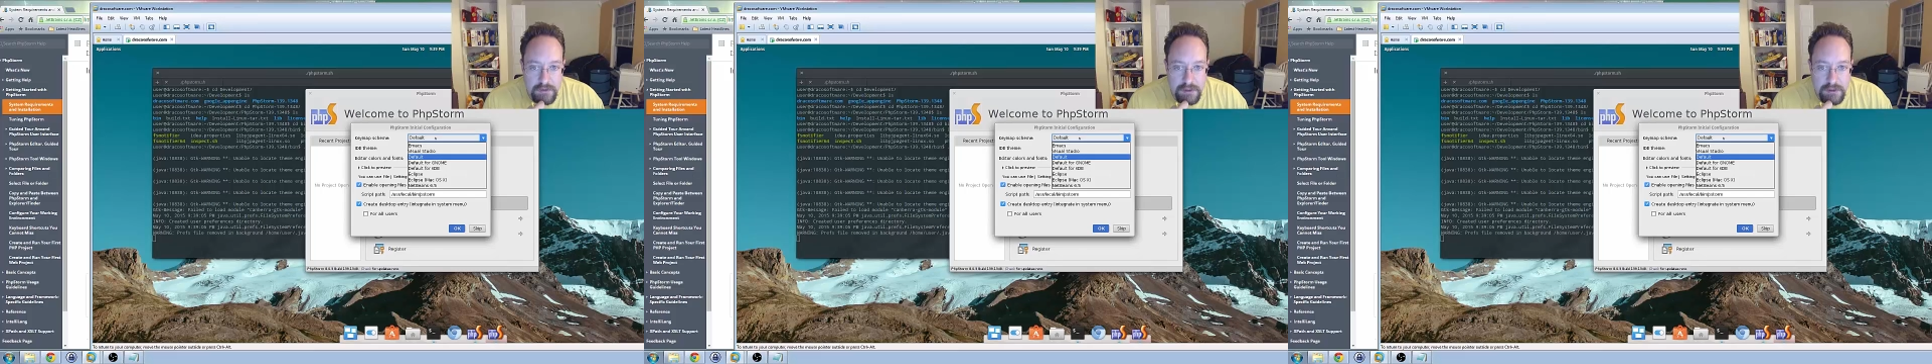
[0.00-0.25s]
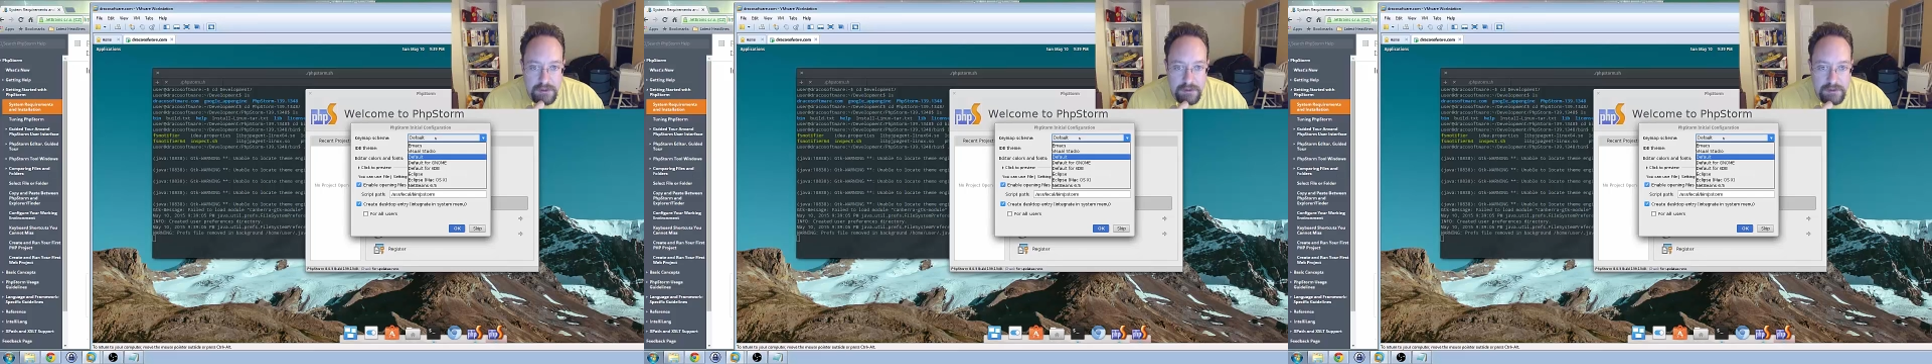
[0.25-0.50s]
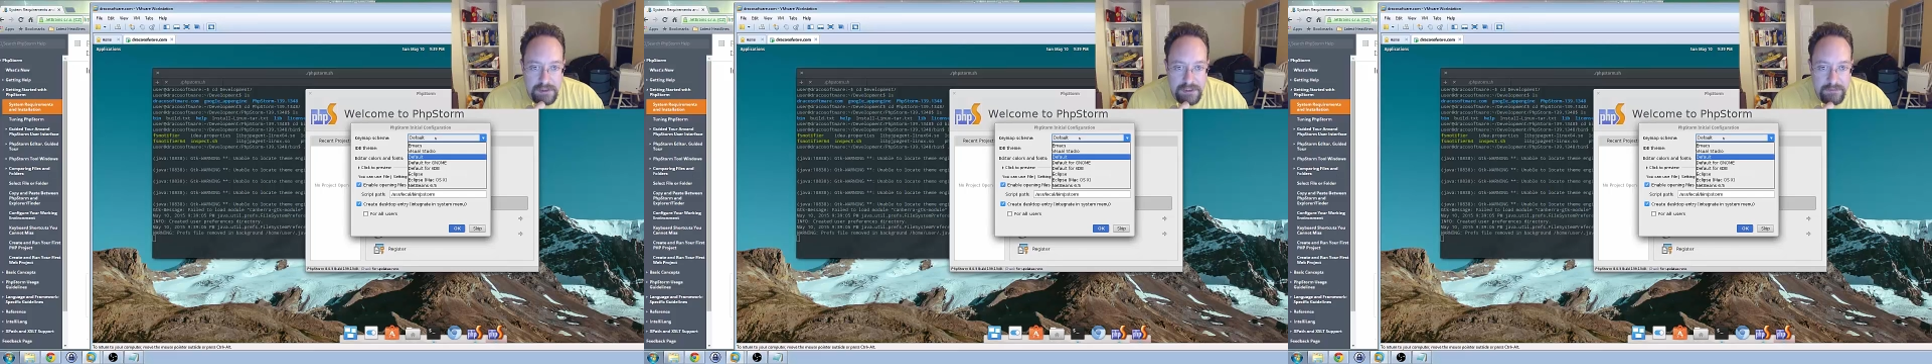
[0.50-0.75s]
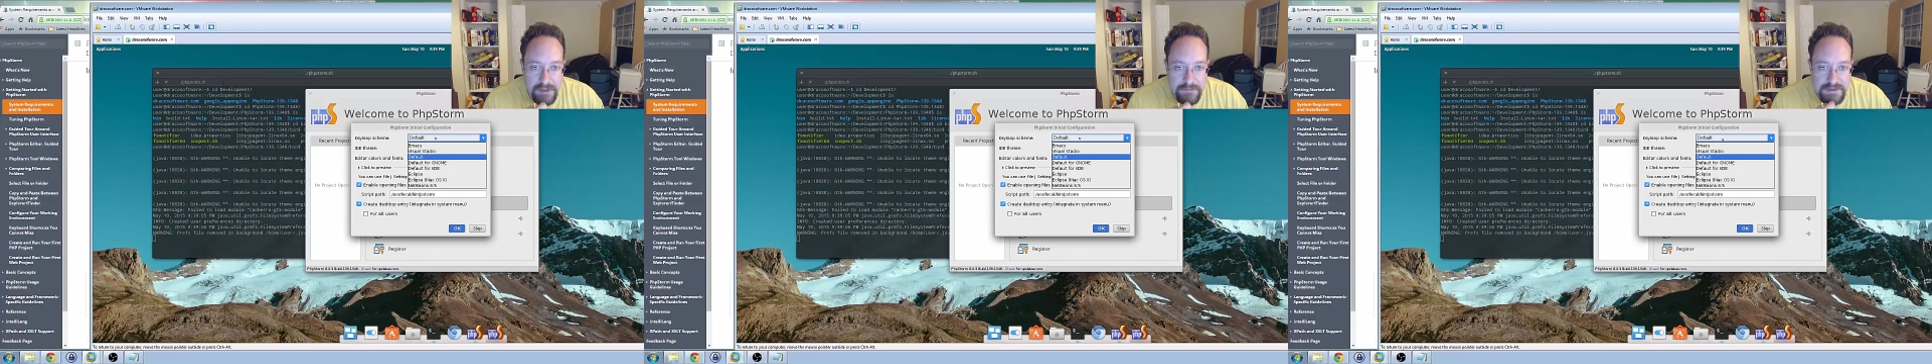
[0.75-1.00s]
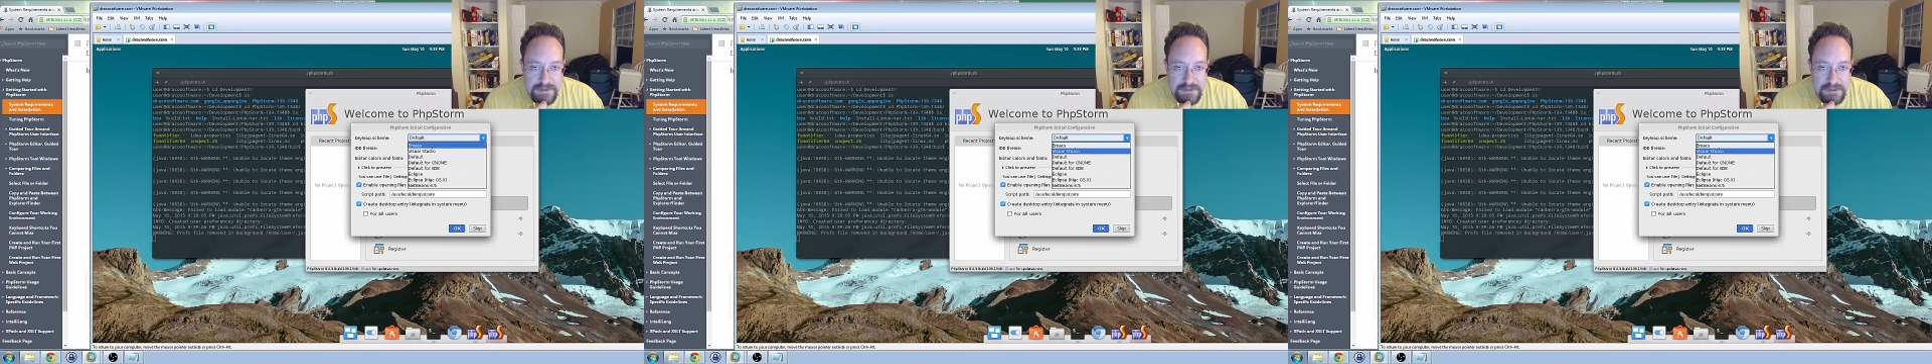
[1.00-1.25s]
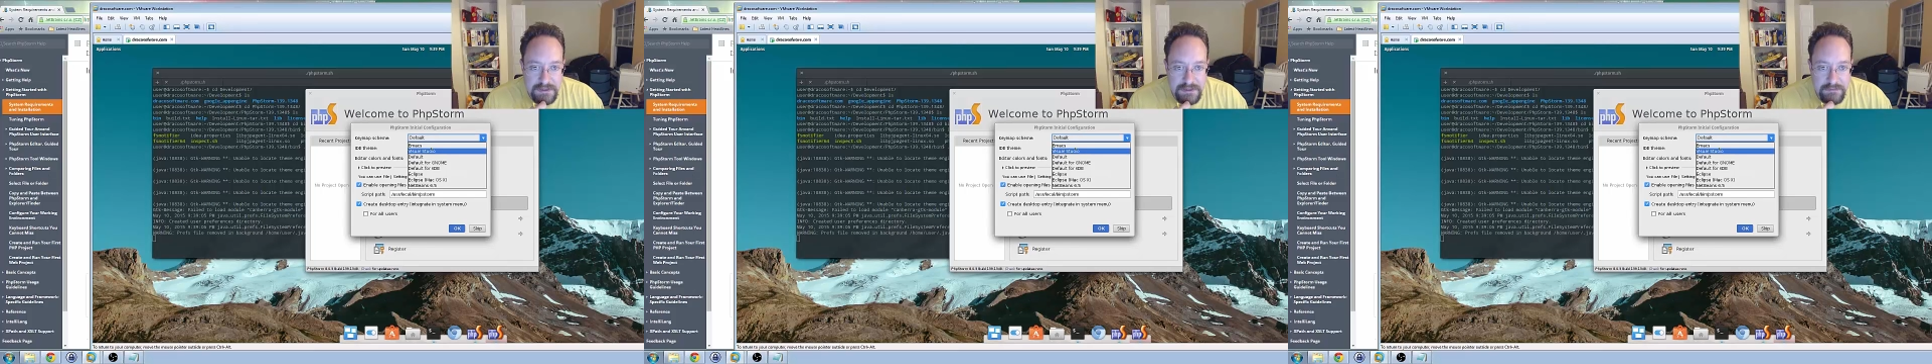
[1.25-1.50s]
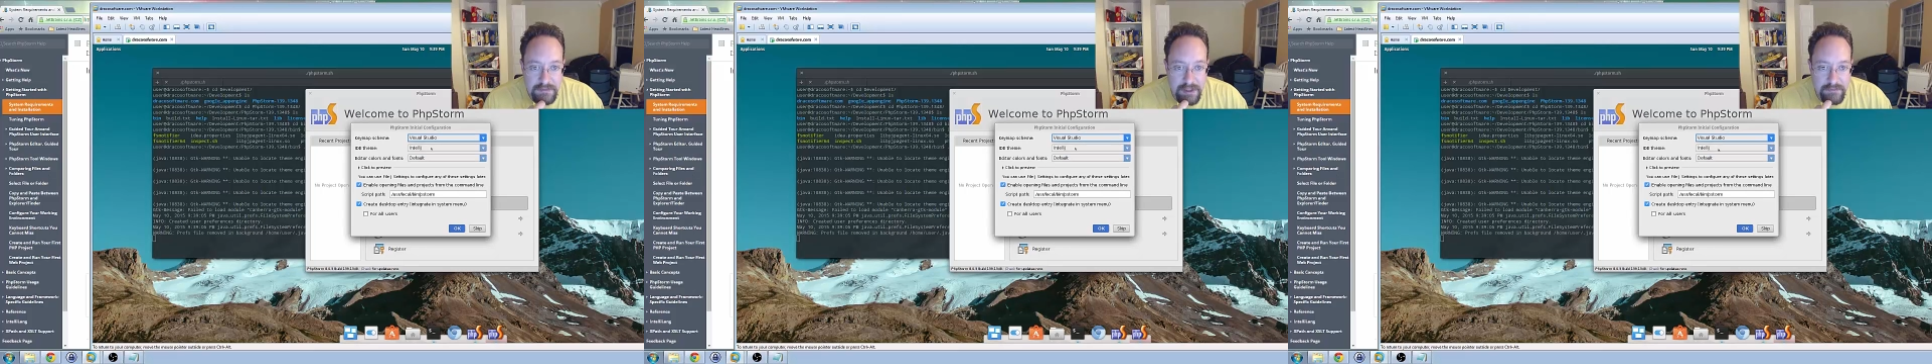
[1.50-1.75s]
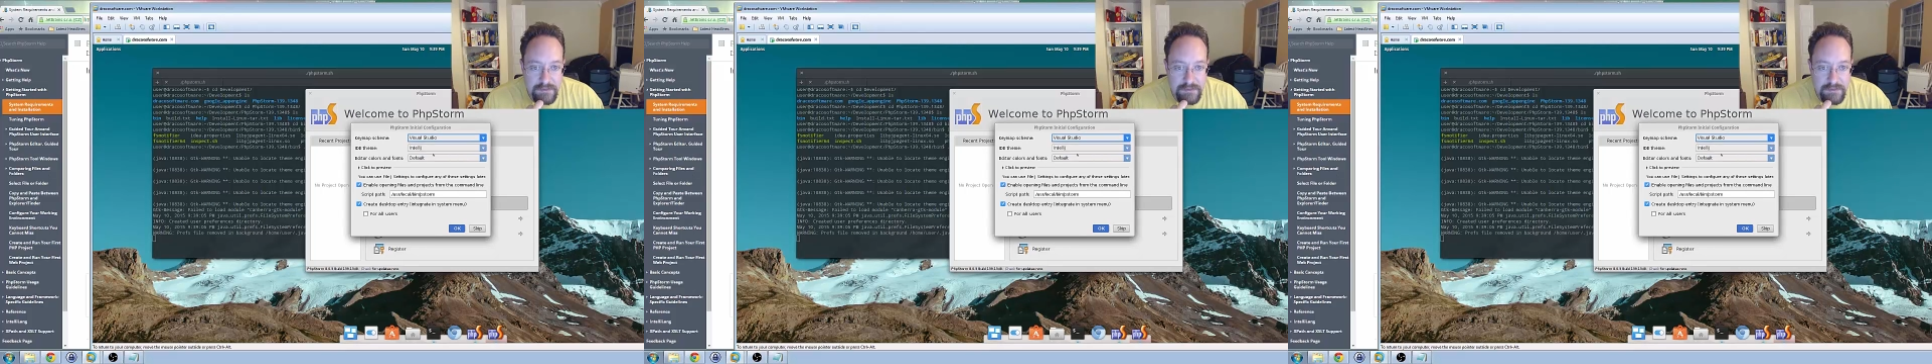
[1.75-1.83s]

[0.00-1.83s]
I'm used to Visual Studio.